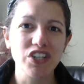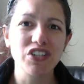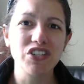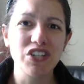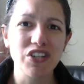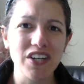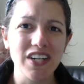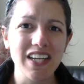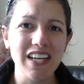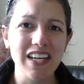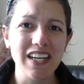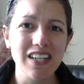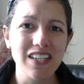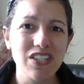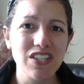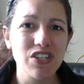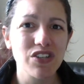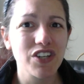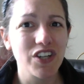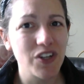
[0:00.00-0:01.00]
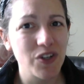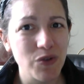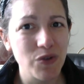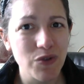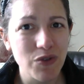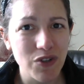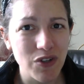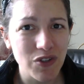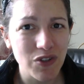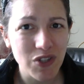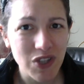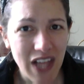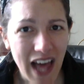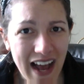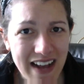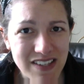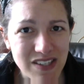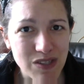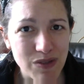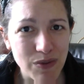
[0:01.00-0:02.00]
turning into your Google
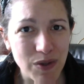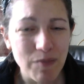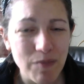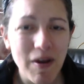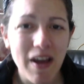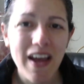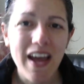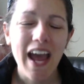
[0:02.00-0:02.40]
Classroom,